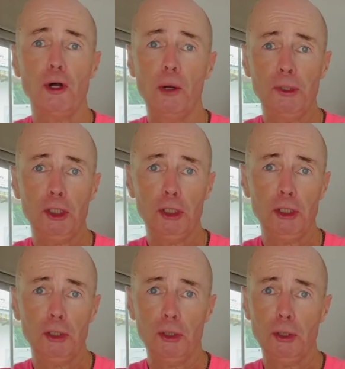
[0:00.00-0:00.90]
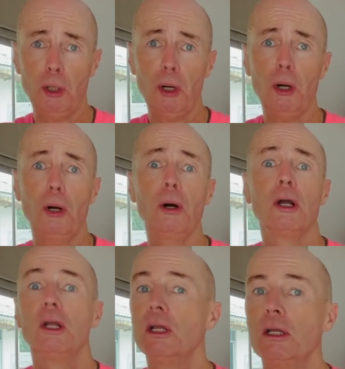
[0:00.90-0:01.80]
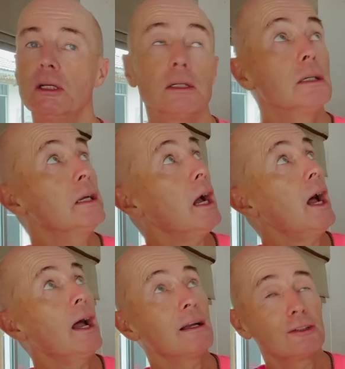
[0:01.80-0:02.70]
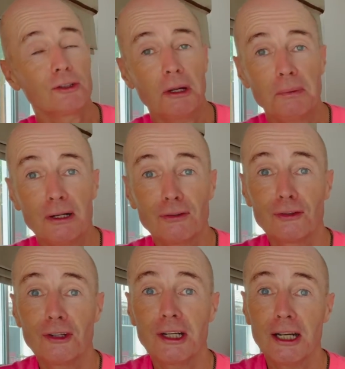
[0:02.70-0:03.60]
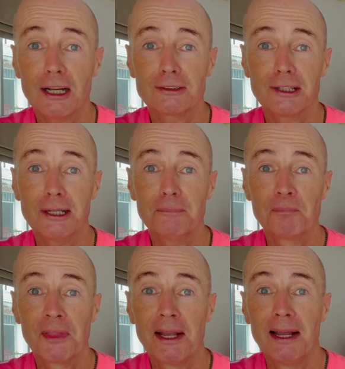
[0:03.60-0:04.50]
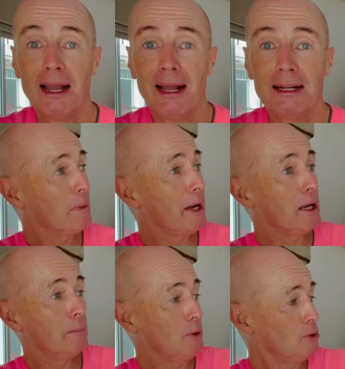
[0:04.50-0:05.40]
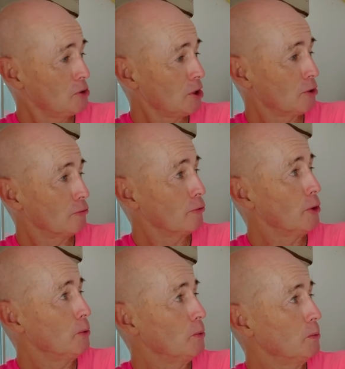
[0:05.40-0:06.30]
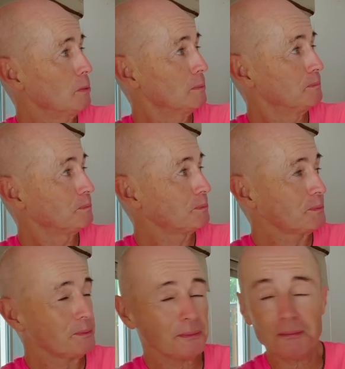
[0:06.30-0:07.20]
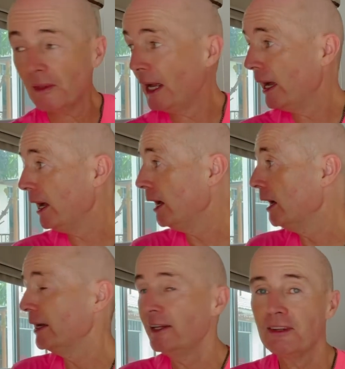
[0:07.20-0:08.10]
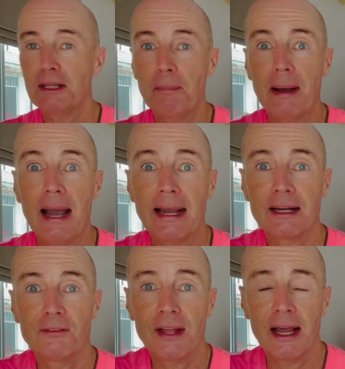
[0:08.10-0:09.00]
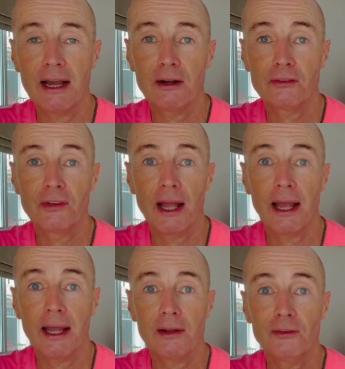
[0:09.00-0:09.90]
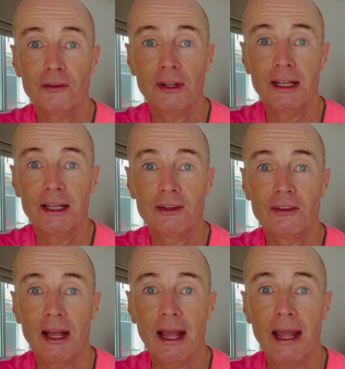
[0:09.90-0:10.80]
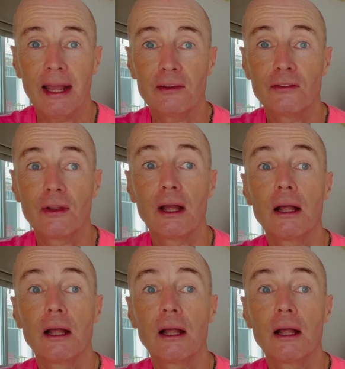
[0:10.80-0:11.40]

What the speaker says: mio, yeah, it's a great place for singing actually. My music room, it's at the back of the house, and it has